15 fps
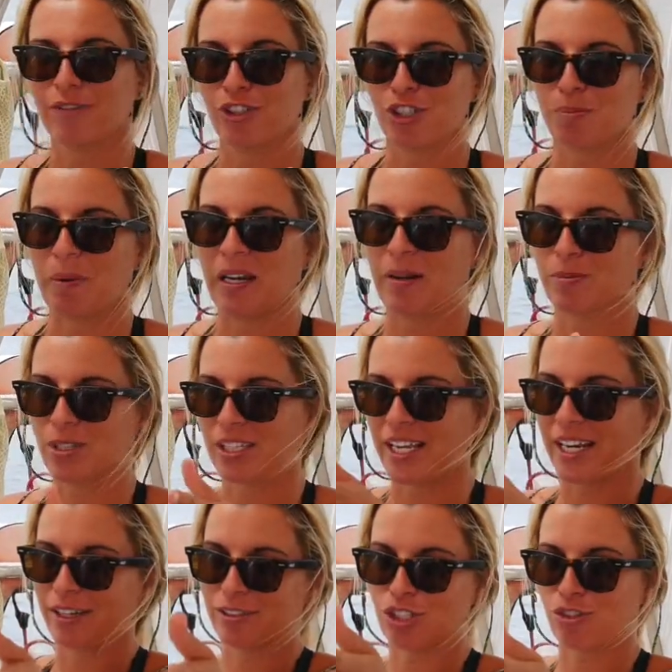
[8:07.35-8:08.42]
of just being able to
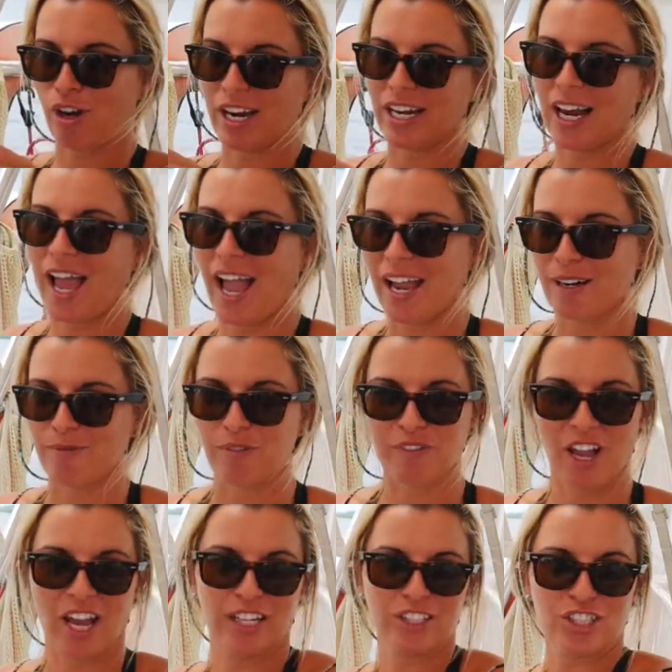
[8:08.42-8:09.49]
take a straight line,
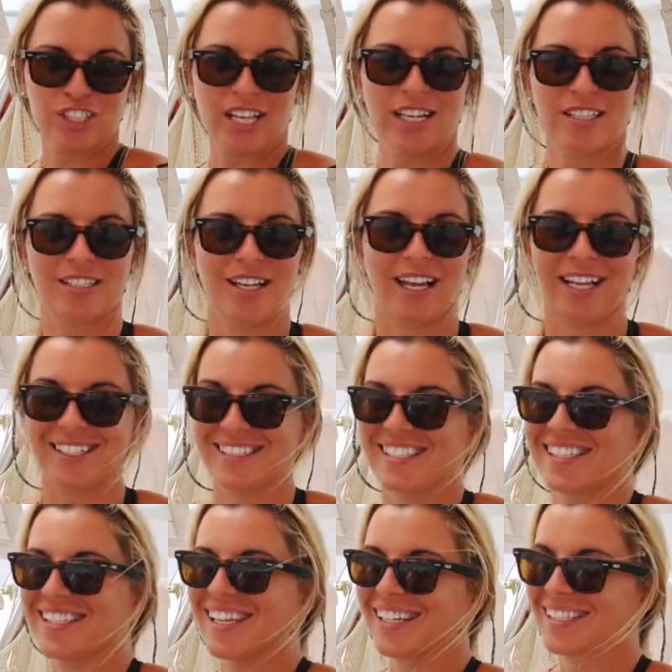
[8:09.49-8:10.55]
we've kind of just had to like
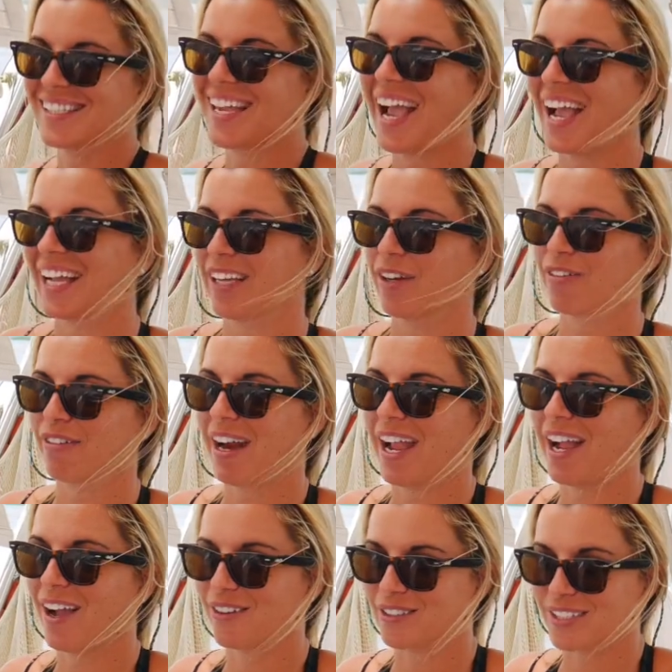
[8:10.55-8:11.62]
zigzag
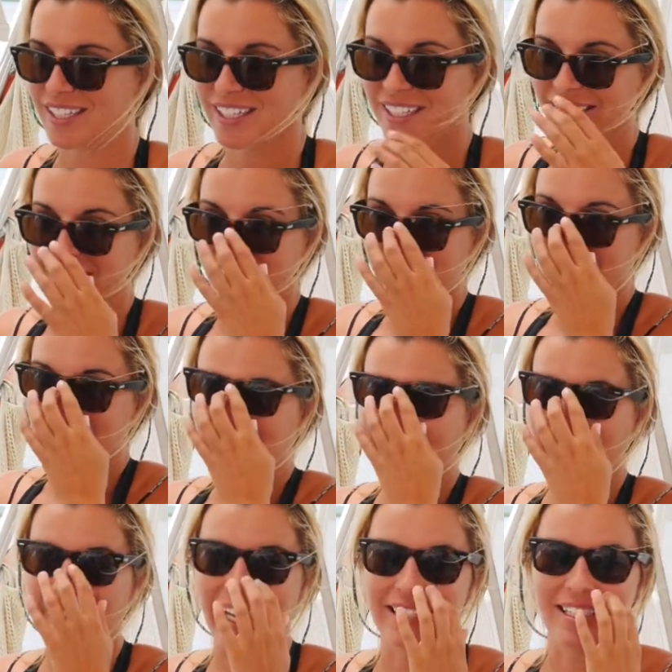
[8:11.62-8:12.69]
around.
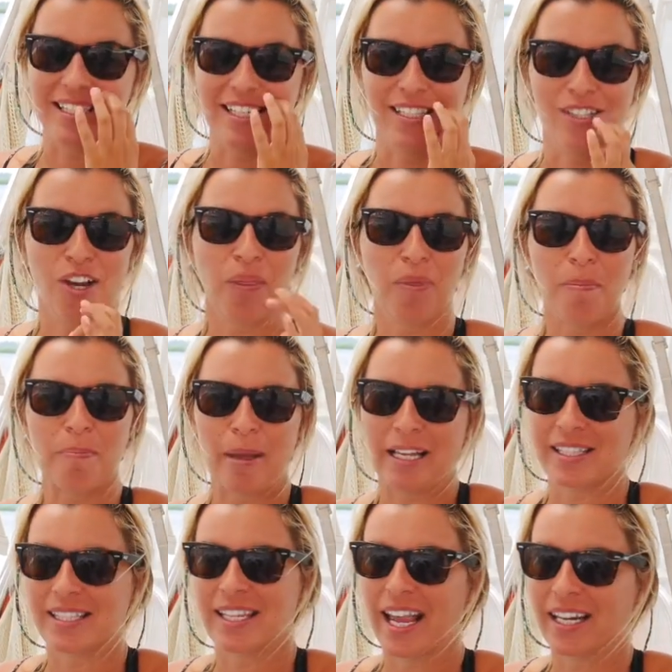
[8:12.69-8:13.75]
And it's not the
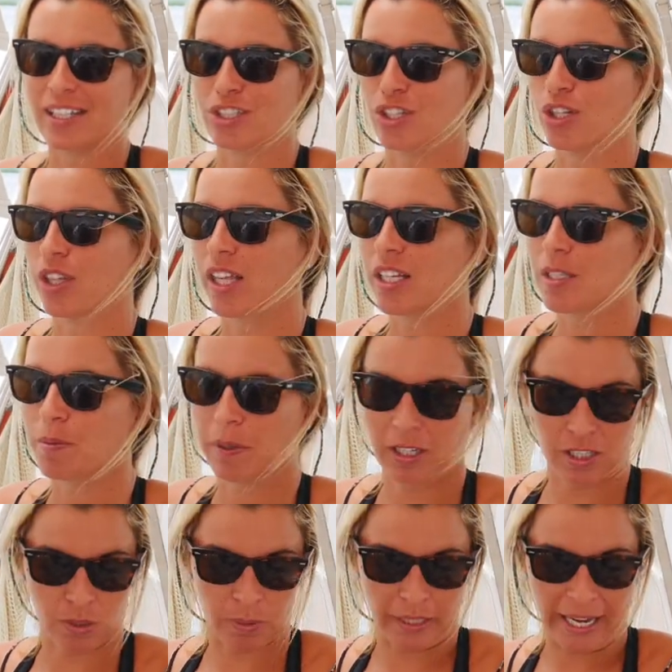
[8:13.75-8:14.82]
best day to do this
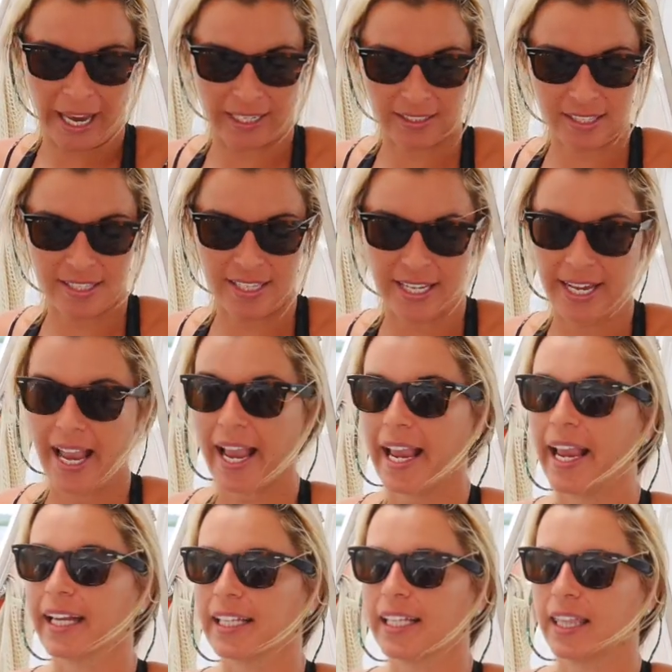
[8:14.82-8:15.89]
because we can't see
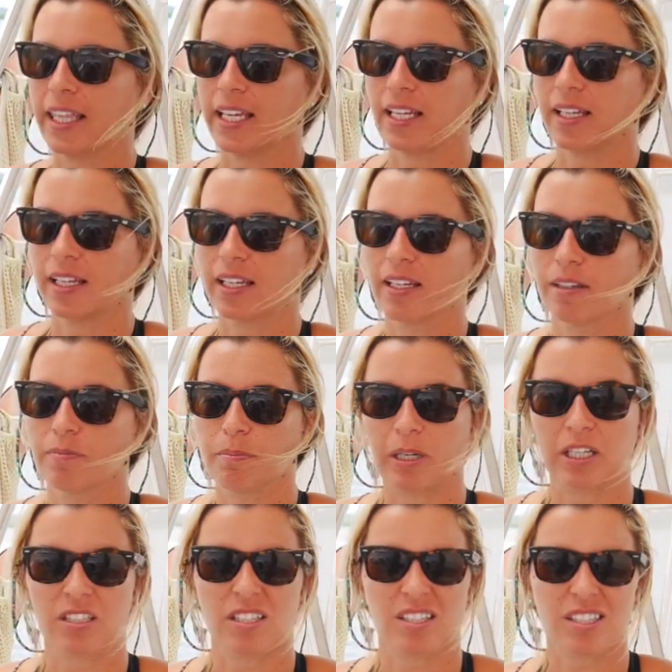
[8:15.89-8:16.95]
anything
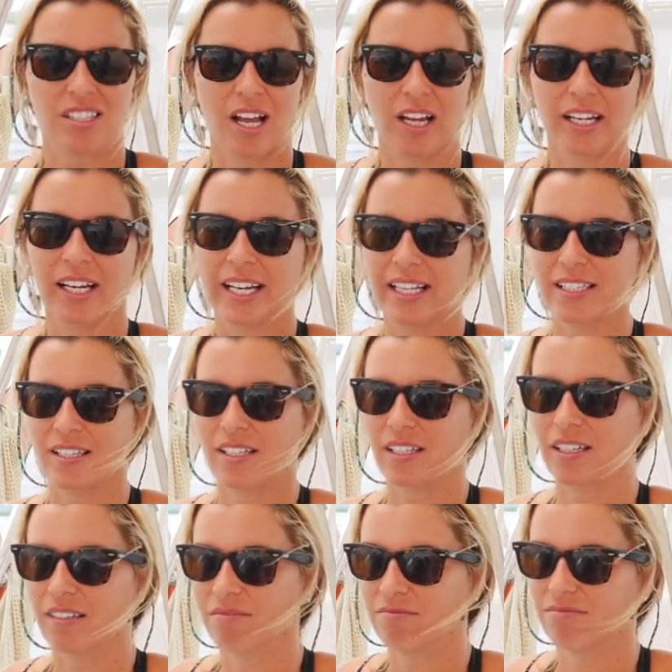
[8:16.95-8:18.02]
because the sun
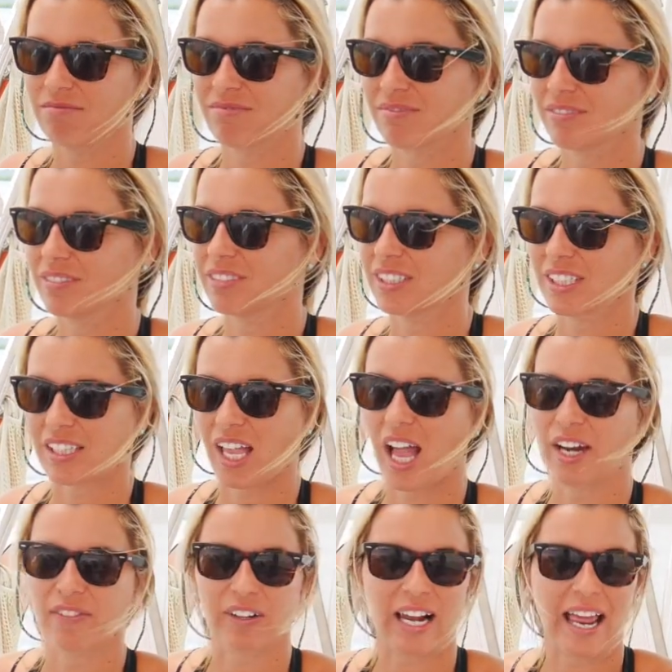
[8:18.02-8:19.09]
isn't it's
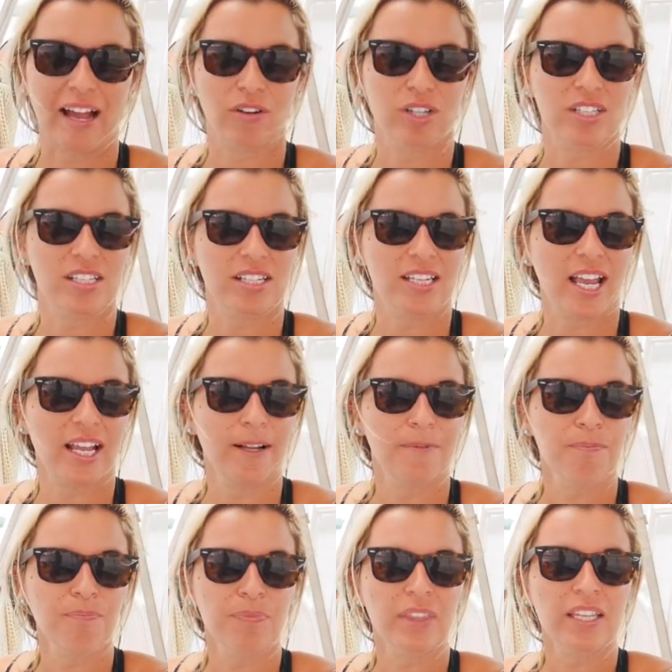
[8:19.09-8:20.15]
kind of clouded today.
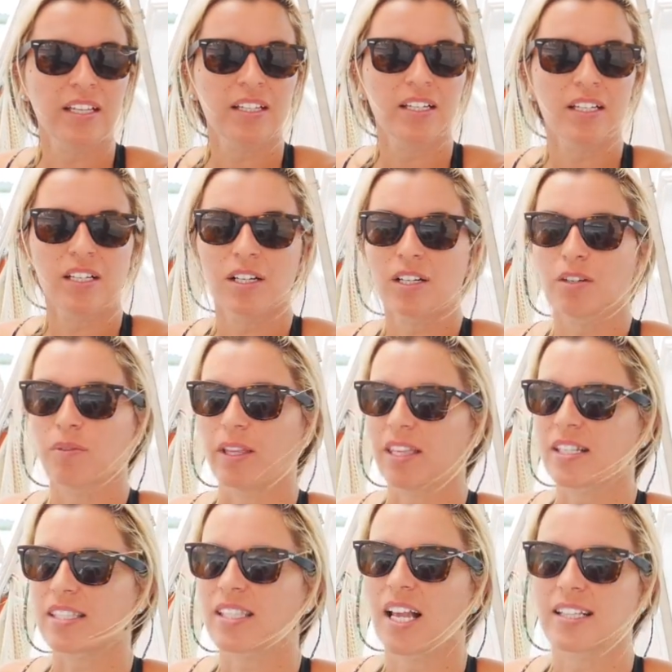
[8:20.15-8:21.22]
When
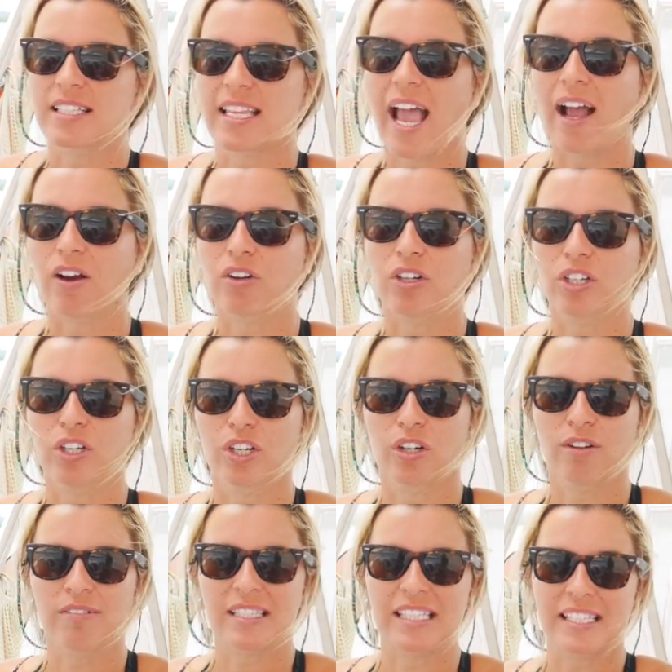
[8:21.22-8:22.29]
the sun's out, you can
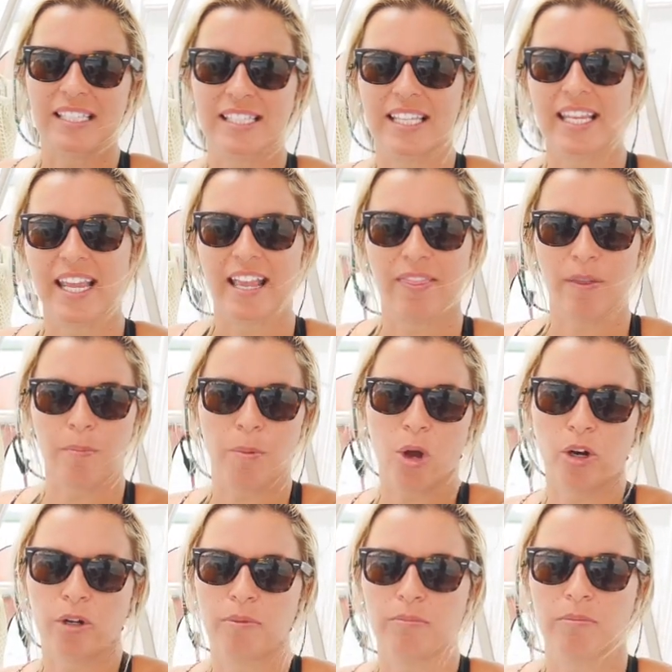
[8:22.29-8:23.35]
obviously see it, the
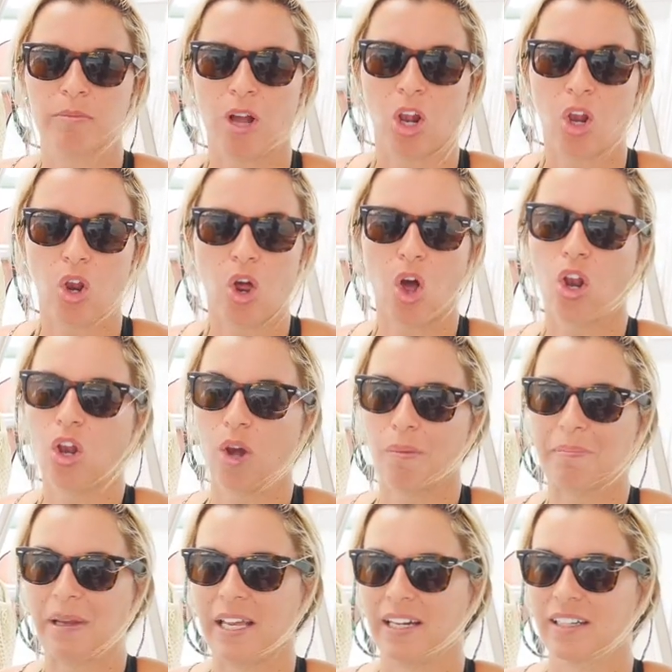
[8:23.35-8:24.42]
bottom a lot,
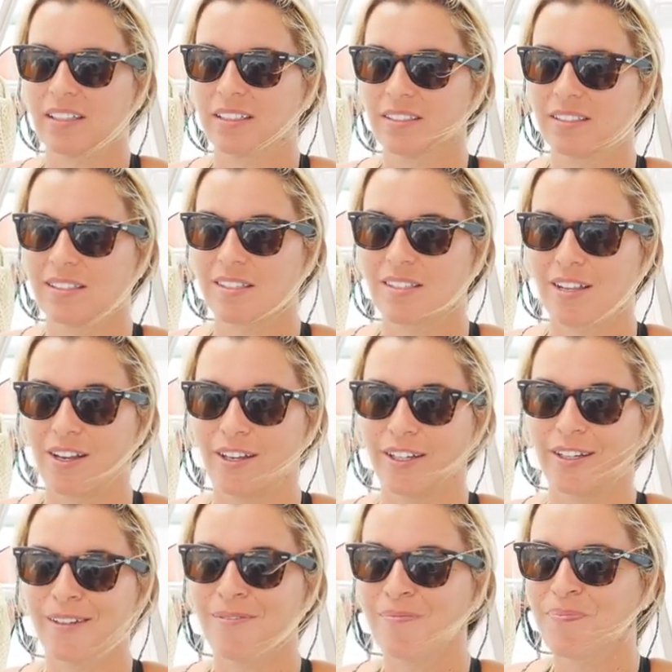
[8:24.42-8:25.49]
lot better. So,
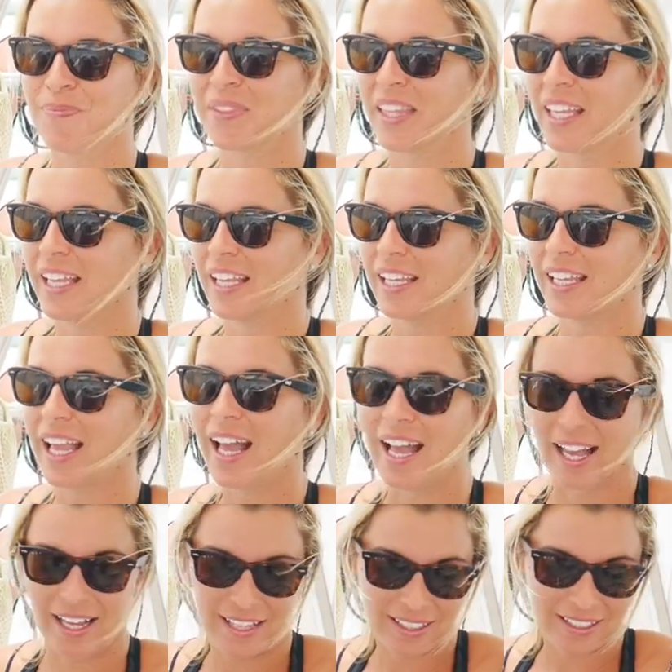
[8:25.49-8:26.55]
yeah.